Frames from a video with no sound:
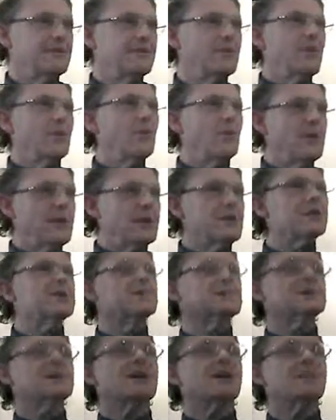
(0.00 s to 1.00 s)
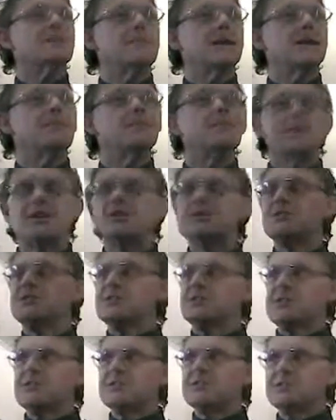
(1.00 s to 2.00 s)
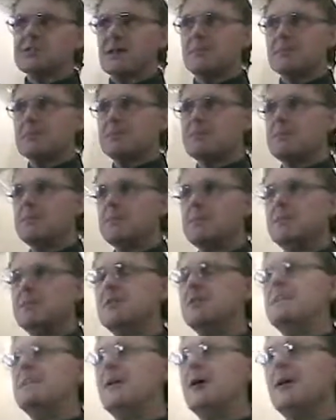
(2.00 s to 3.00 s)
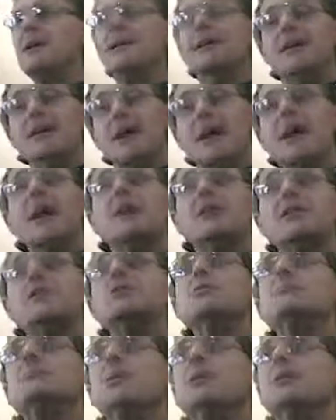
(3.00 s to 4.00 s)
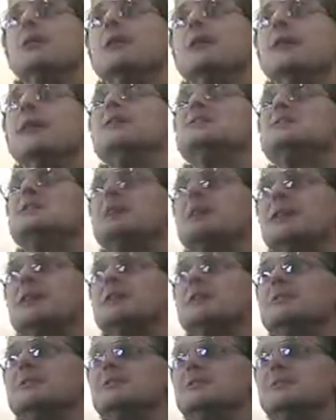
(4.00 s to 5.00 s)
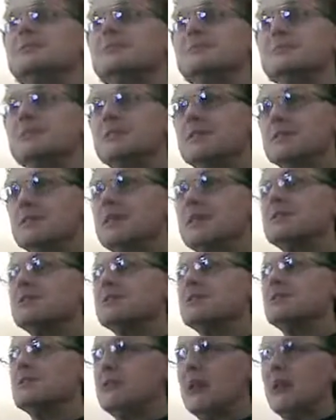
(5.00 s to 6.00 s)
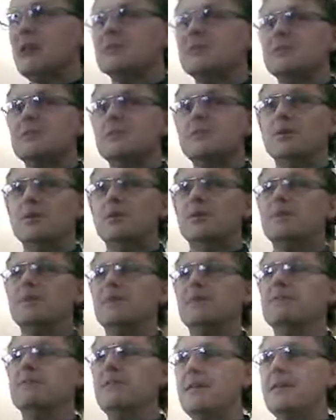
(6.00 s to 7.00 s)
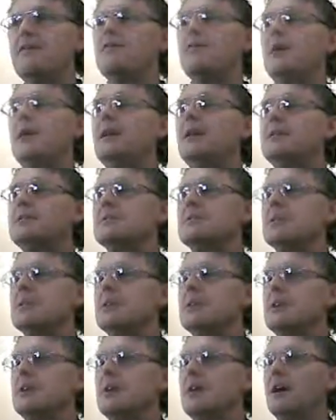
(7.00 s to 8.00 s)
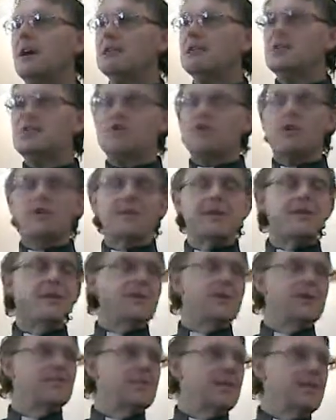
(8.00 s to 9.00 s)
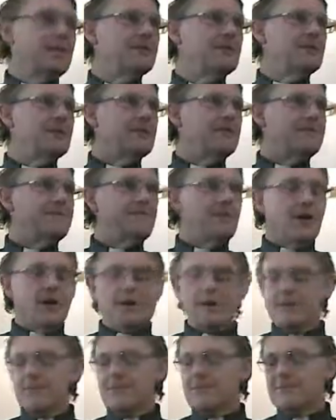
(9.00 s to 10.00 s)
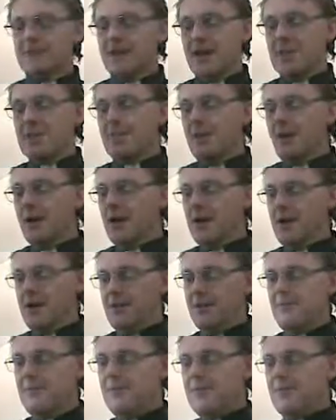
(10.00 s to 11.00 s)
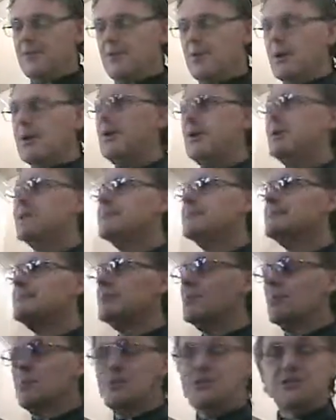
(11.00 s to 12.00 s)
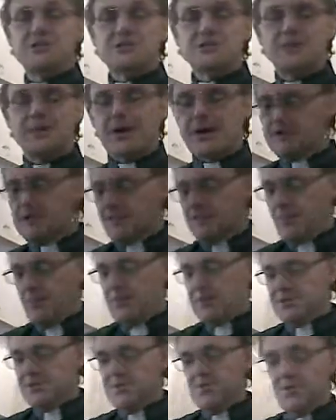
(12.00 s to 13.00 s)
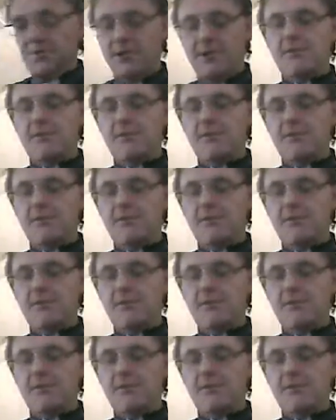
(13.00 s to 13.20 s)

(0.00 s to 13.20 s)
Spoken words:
Not one of them has come back, which actually says something to me about how good a book it actually is. It is actually an excellent book, and if you've never read it, I strongly recommend that you find it and buy it and read it with your spouse if possible.